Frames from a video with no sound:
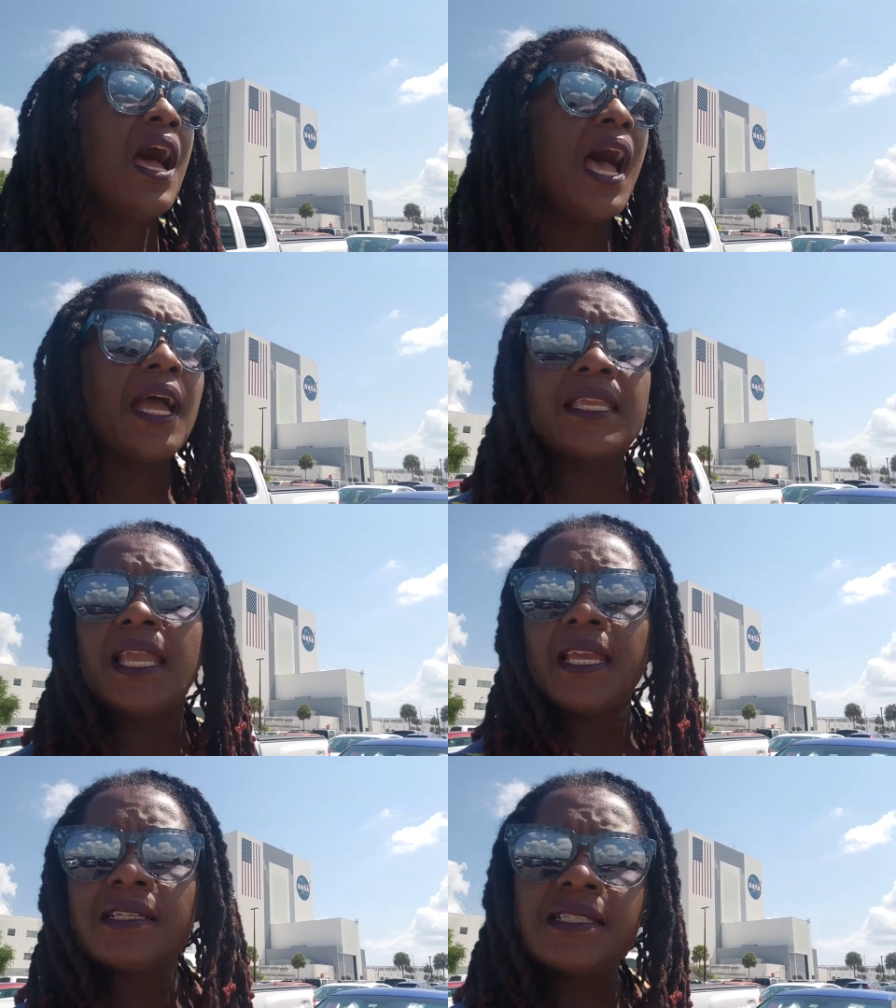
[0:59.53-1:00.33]
I
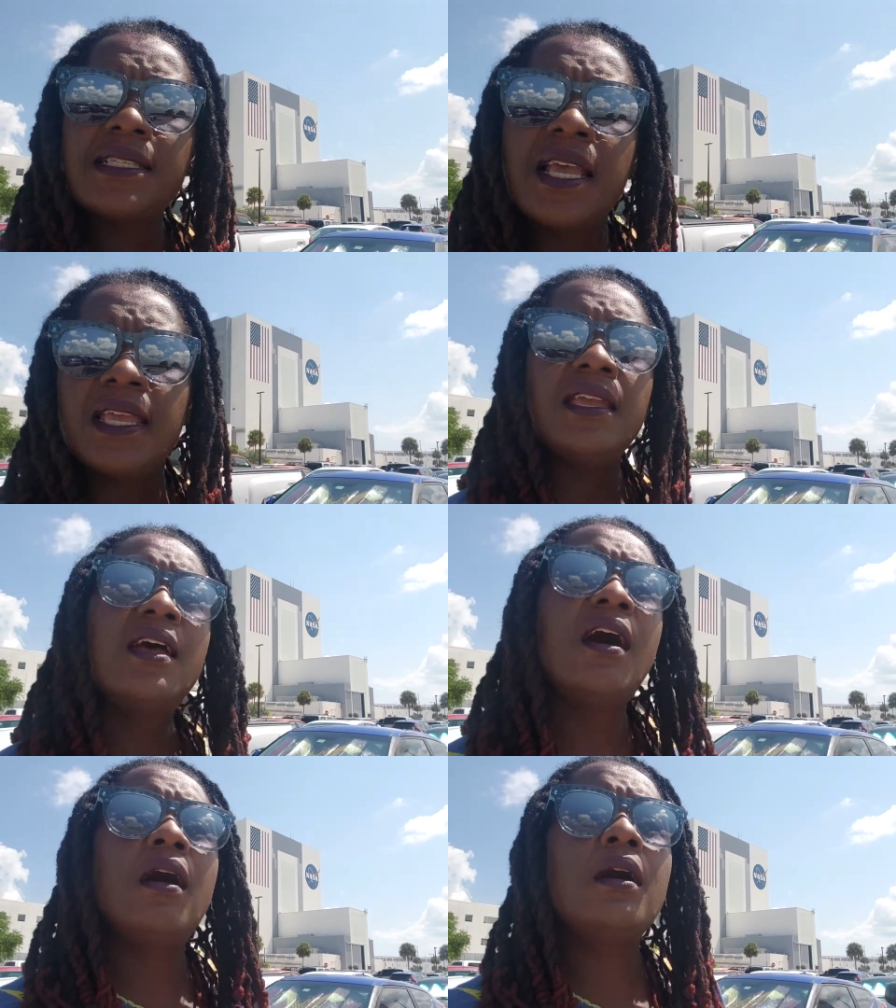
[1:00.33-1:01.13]
can say
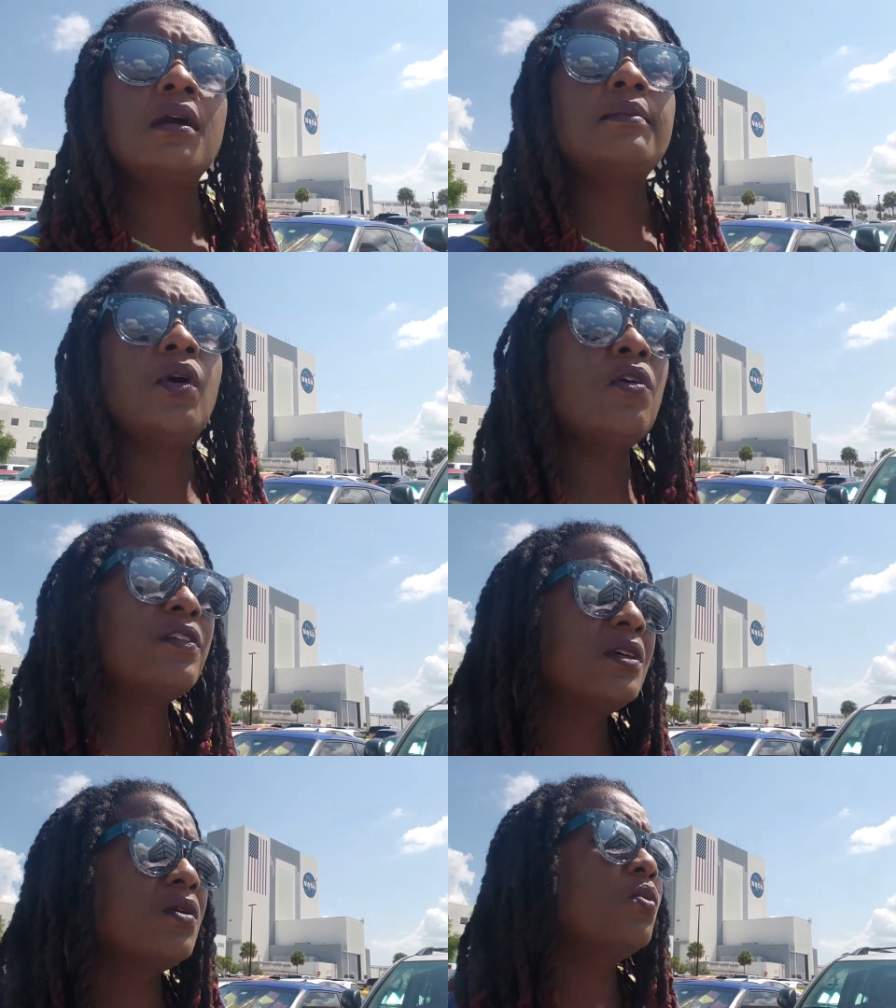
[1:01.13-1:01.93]
um,
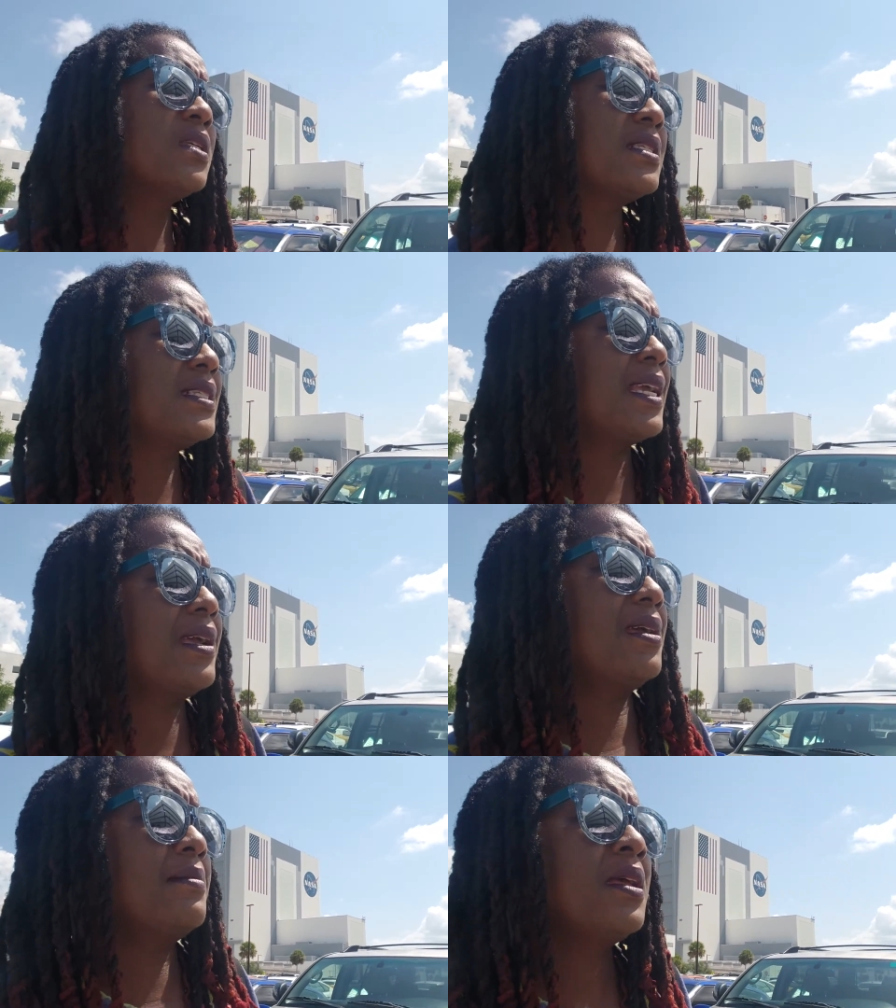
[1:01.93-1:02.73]
over the course of
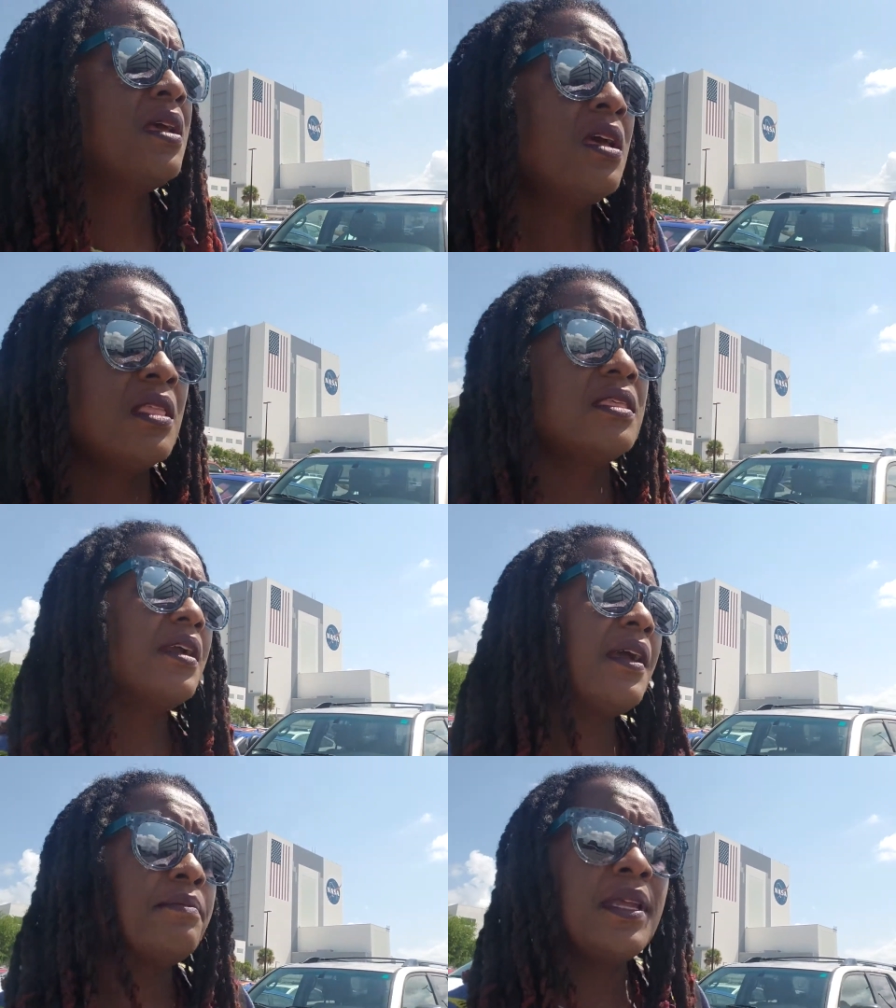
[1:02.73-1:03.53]
time,
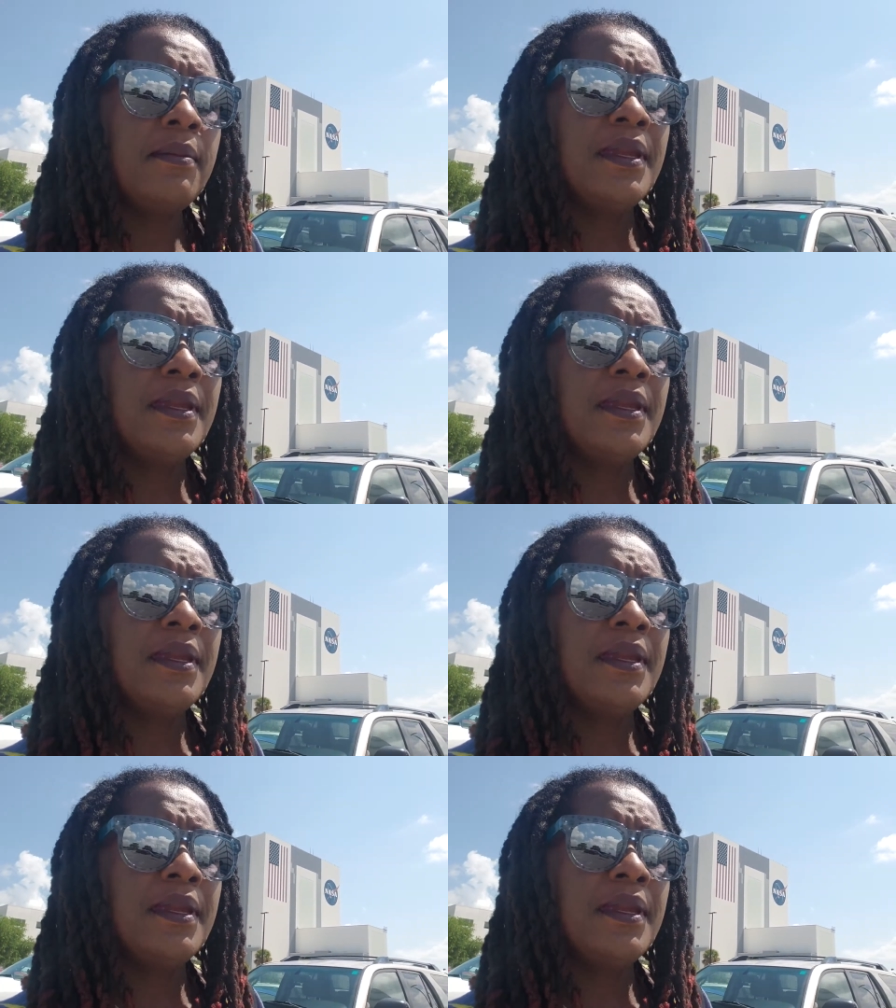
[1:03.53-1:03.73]
there have been